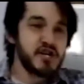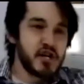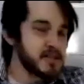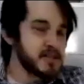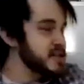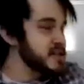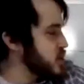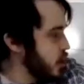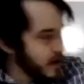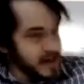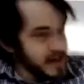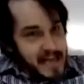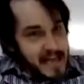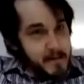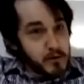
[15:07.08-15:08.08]
just that
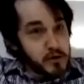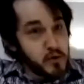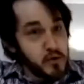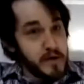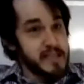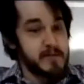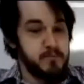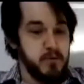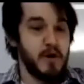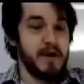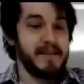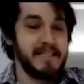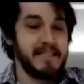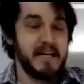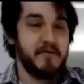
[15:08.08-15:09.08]
Target's able to exploit
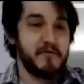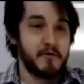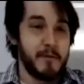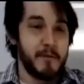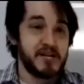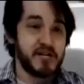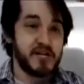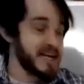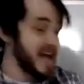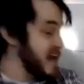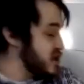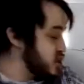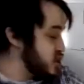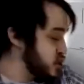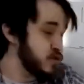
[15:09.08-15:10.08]
this information to get
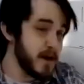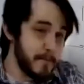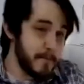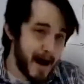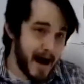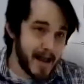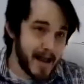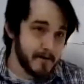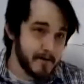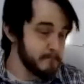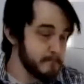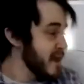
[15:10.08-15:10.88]
you to buy it.